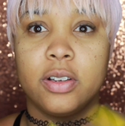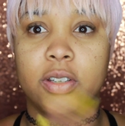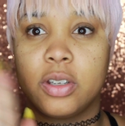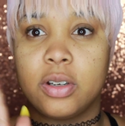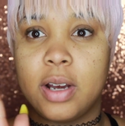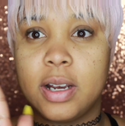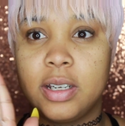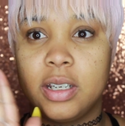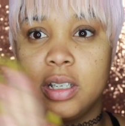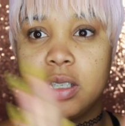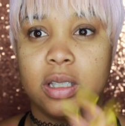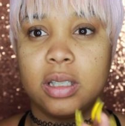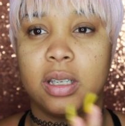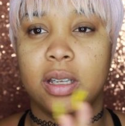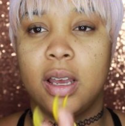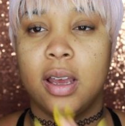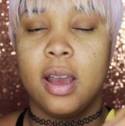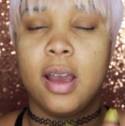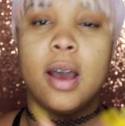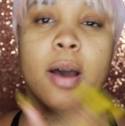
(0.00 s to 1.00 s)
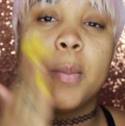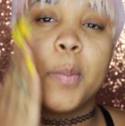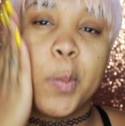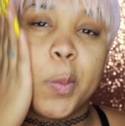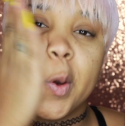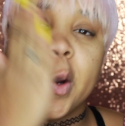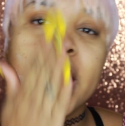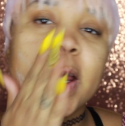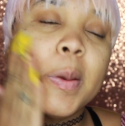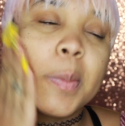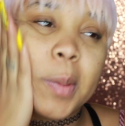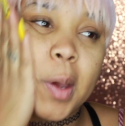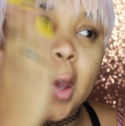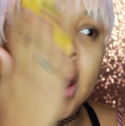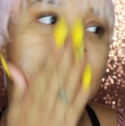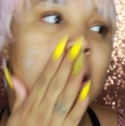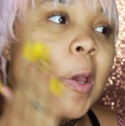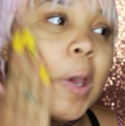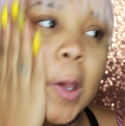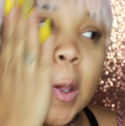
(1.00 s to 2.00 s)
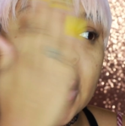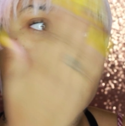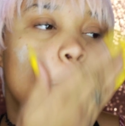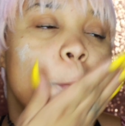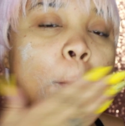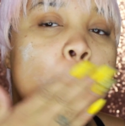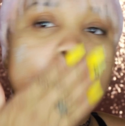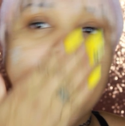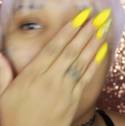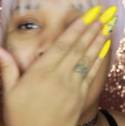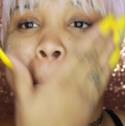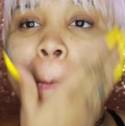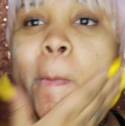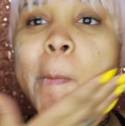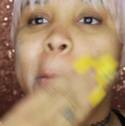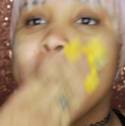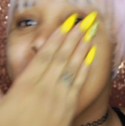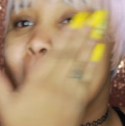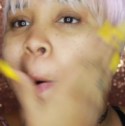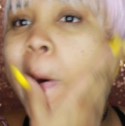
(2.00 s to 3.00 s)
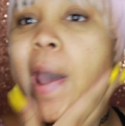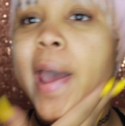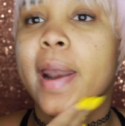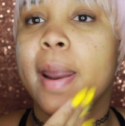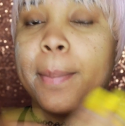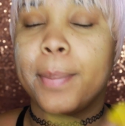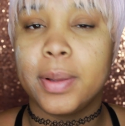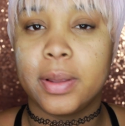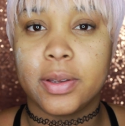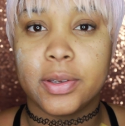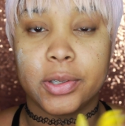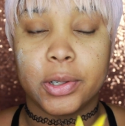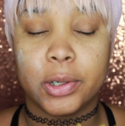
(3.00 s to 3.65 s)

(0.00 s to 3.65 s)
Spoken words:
So I just put it in my hand and I put this